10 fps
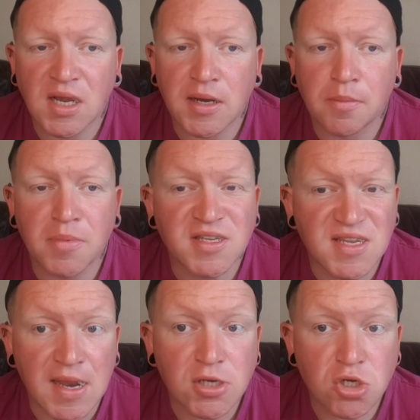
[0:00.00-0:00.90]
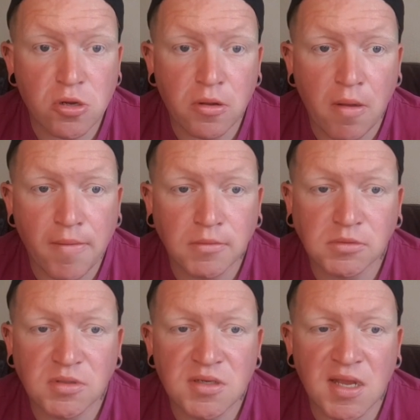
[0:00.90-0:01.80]
and potential,
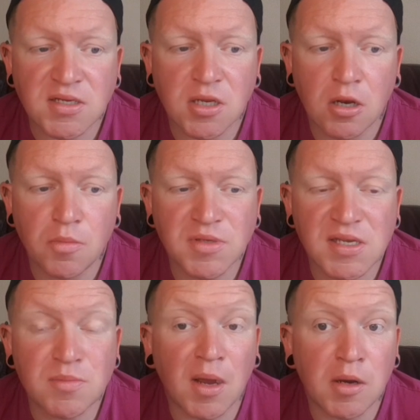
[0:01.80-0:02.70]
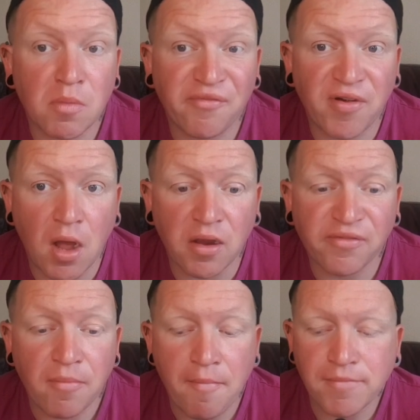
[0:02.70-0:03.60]
Dexter Loomis is my number 5.